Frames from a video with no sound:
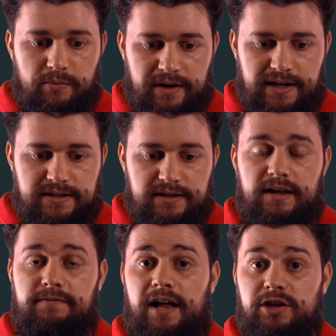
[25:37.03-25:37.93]
read
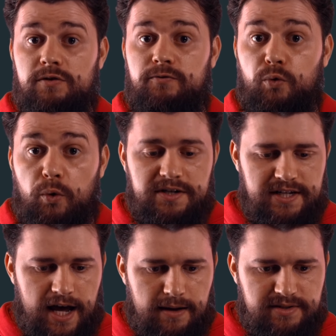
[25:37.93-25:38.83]
the value 4
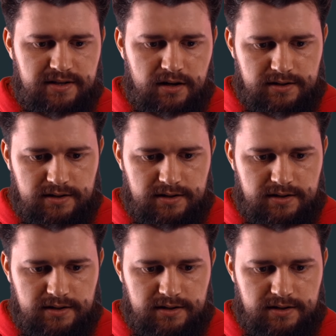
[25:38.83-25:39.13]
times.